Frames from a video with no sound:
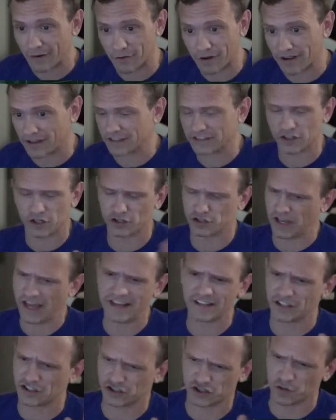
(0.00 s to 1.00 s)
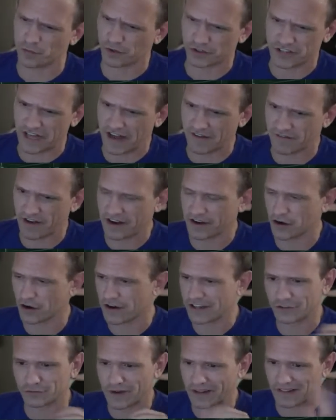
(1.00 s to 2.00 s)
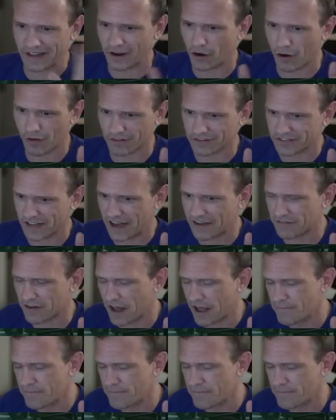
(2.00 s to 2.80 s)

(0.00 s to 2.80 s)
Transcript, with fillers: because he's a super sci-fi nerd. He's read like all the sci-fi.